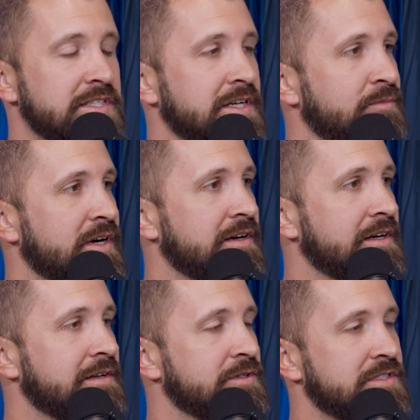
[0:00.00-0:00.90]
to get married.
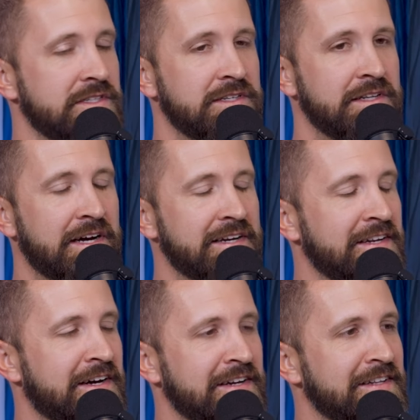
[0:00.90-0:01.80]
Well, it was not
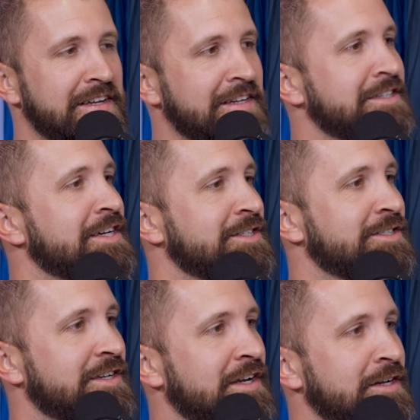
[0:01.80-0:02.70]
an
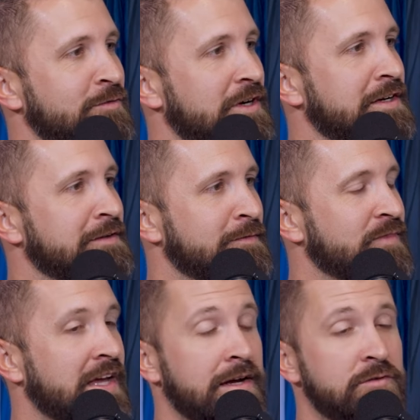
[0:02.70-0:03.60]
intention in any way.
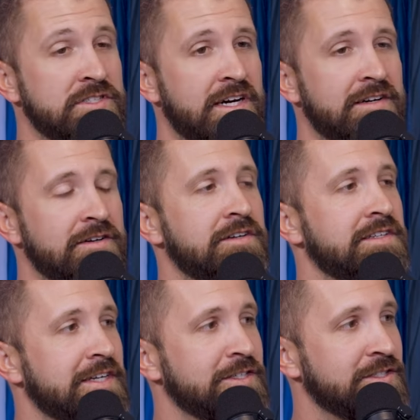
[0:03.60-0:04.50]
And that was not her
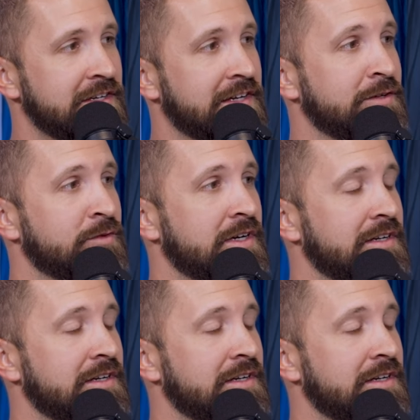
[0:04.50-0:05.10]
intention in any way